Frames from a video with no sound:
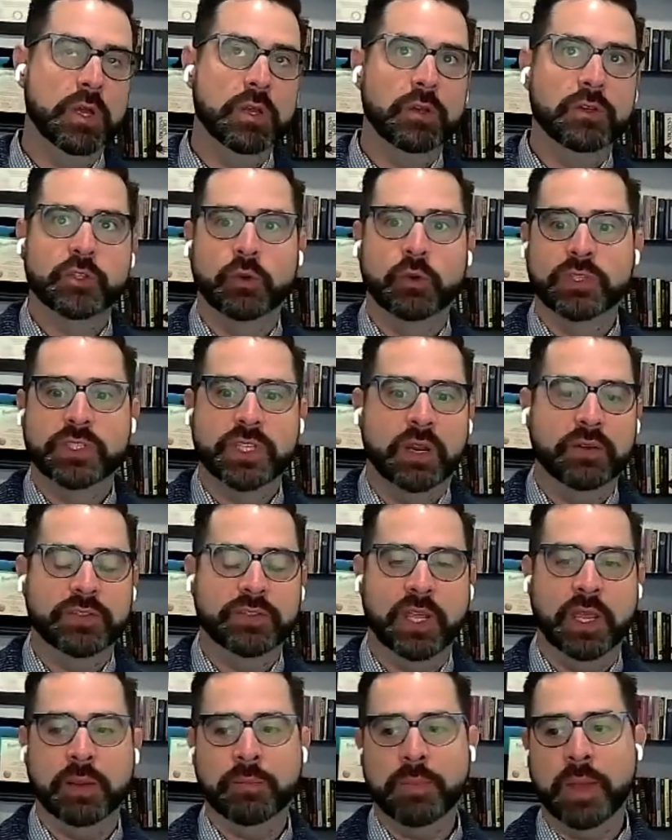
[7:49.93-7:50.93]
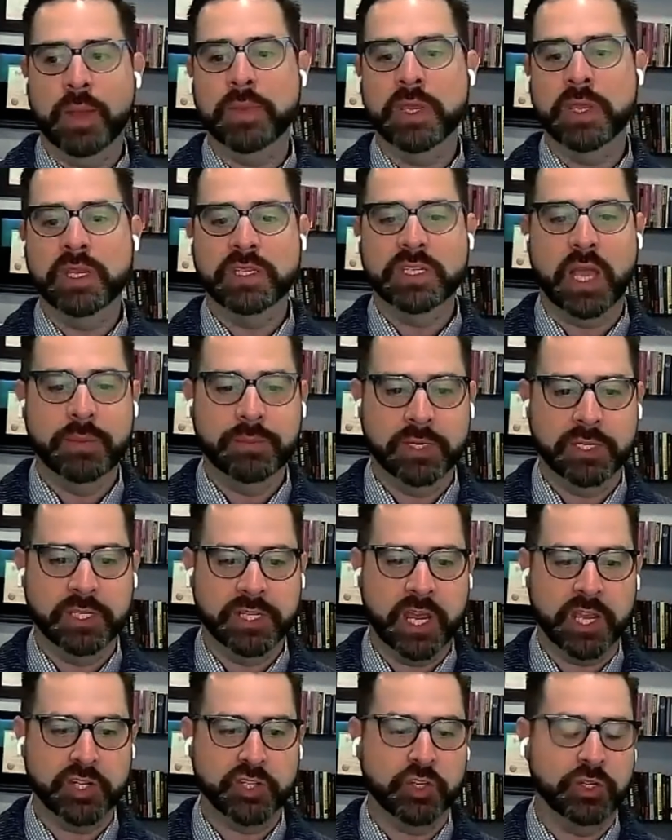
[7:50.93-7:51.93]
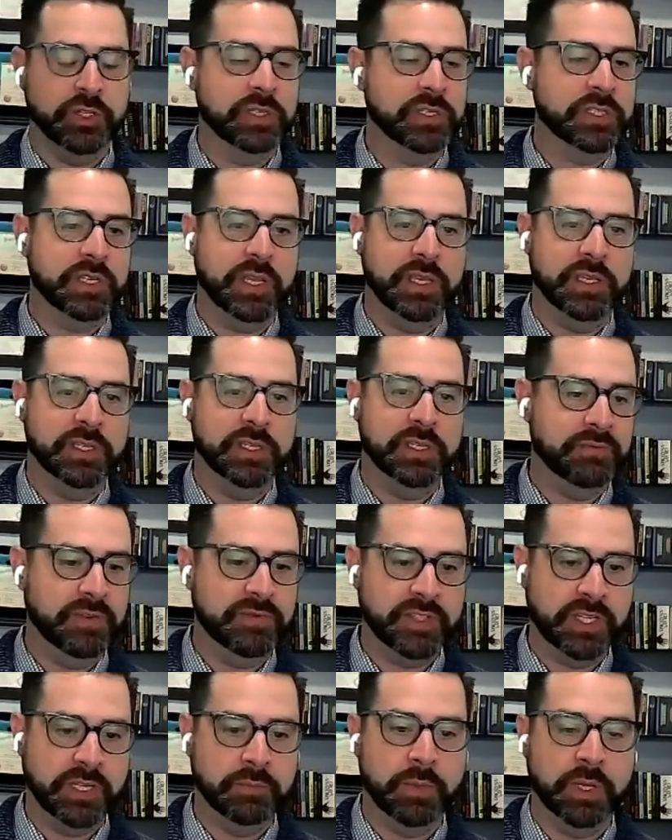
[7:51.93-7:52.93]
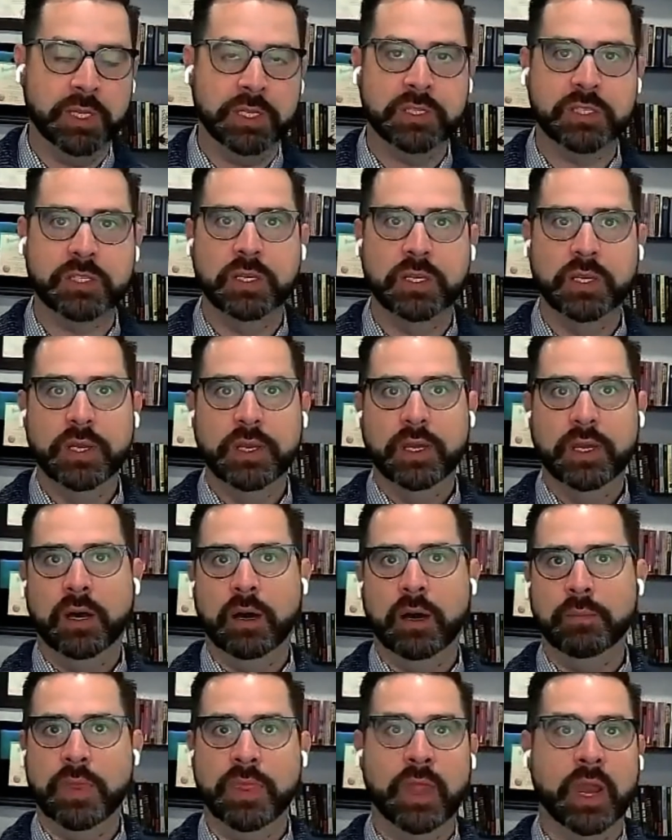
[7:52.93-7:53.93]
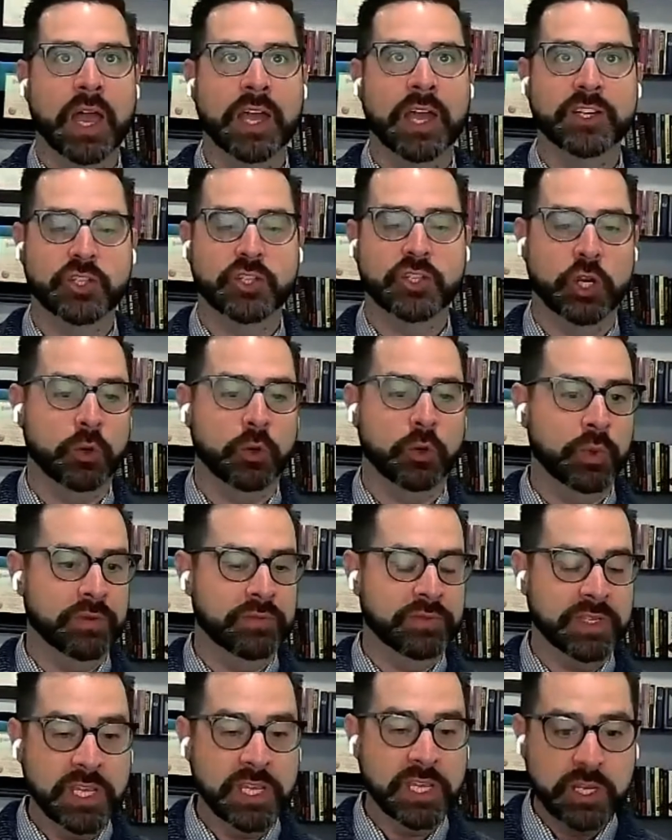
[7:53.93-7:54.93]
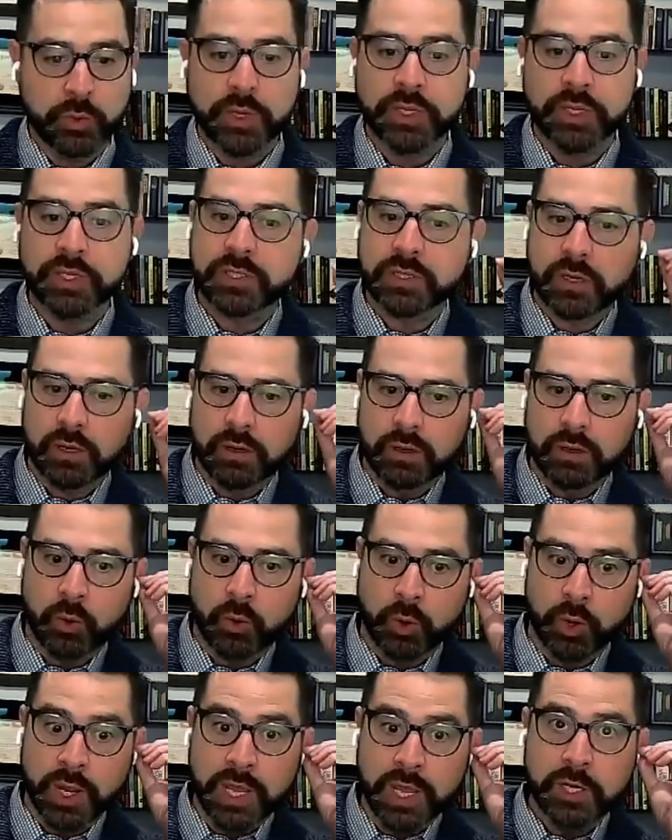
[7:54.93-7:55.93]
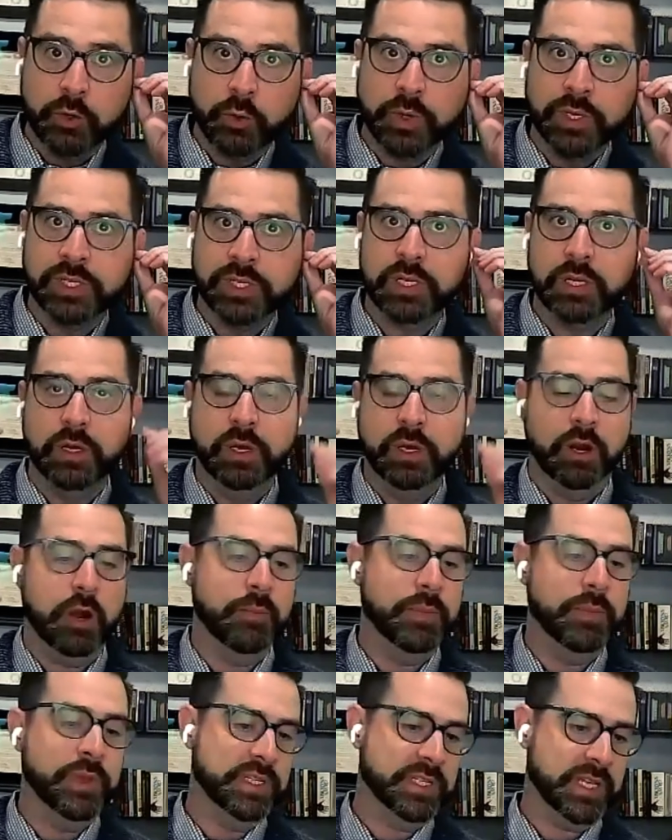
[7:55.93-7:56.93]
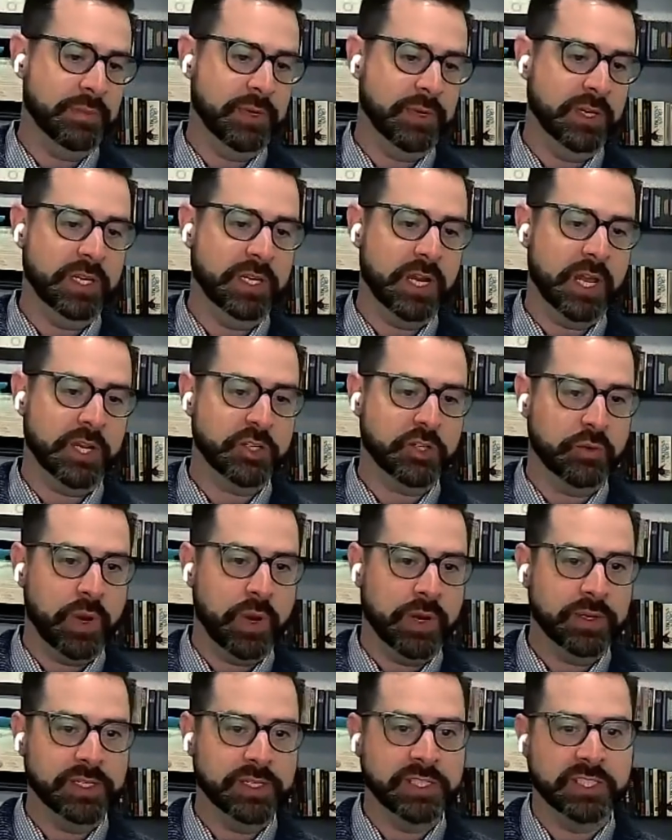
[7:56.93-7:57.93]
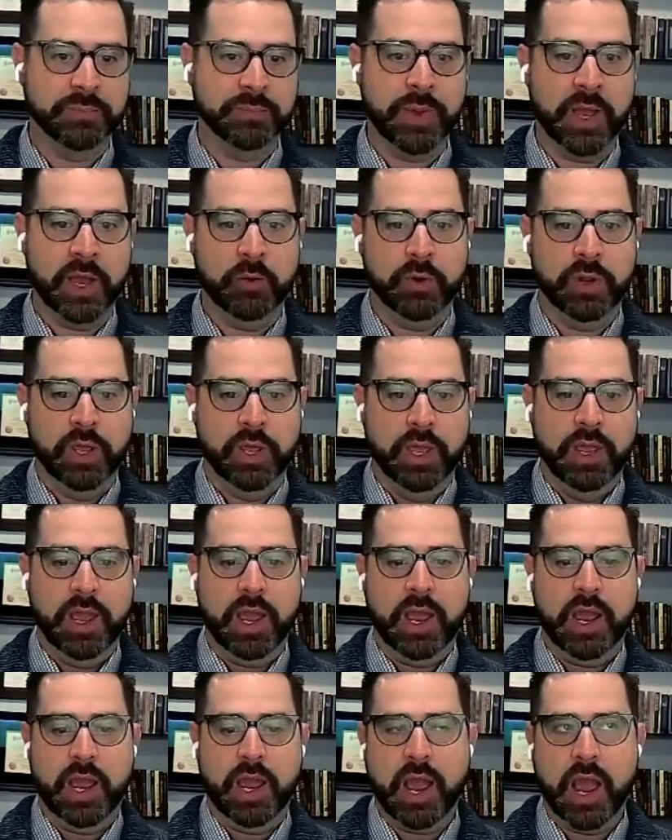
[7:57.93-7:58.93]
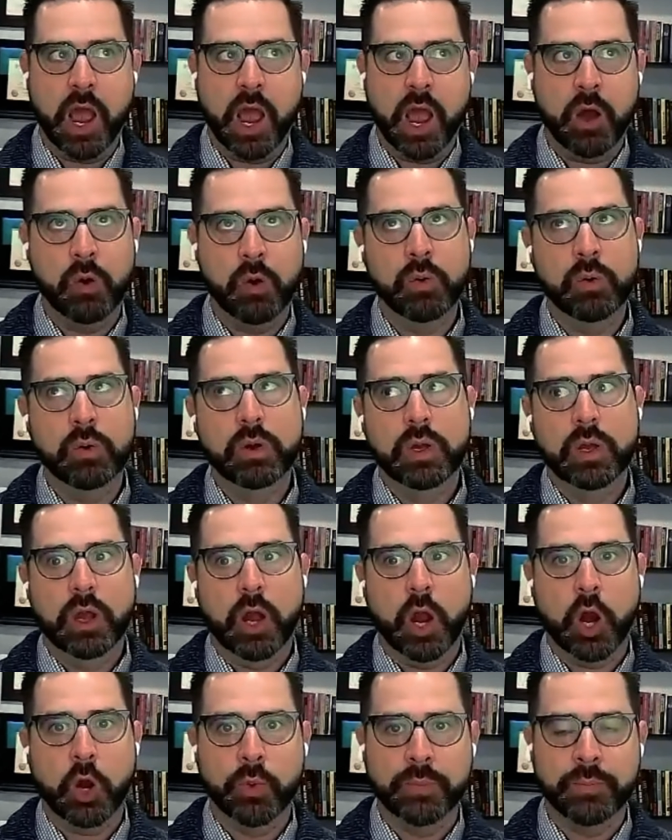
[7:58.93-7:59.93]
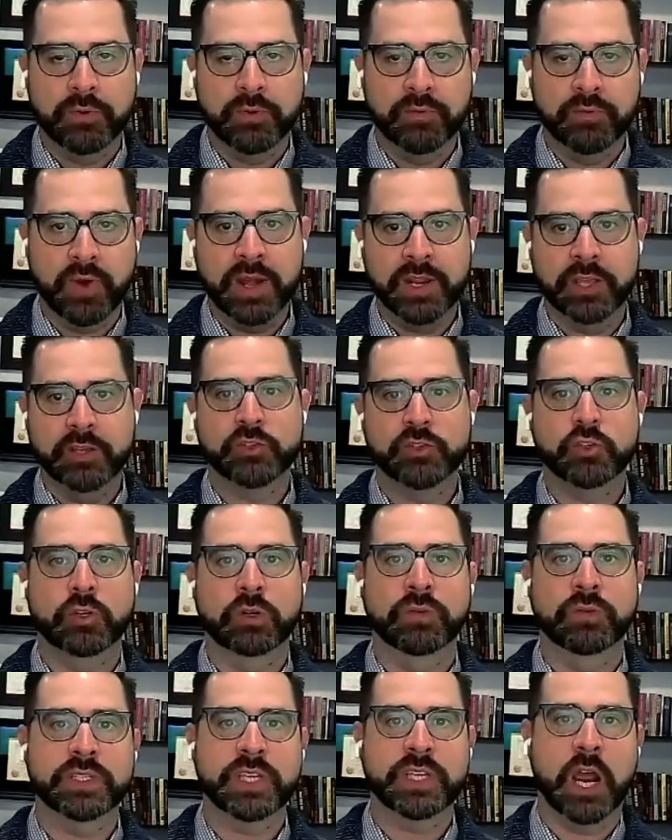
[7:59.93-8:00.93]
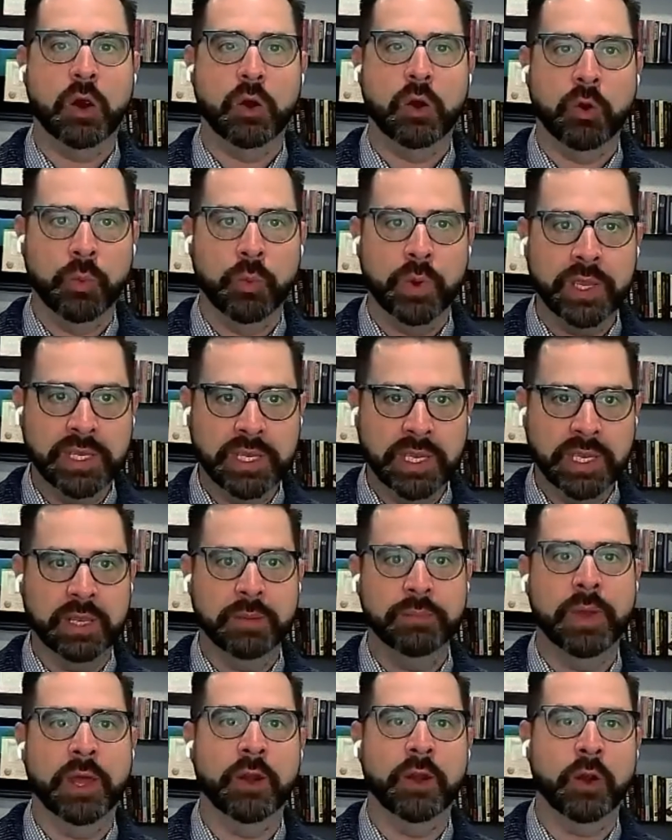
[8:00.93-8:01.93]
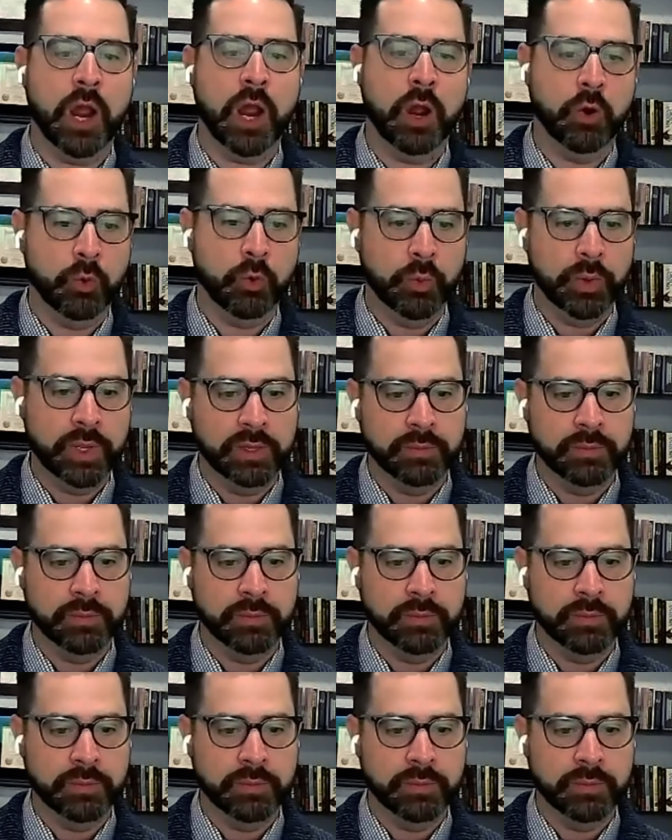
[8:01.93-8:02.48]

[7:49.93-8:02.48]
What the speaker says: So instead of saying my mean time to detection is 15 minutes, in the last year, we've decreased or increased our mean time to detection, right? Because it's about how are we providing a service? How are we getting better?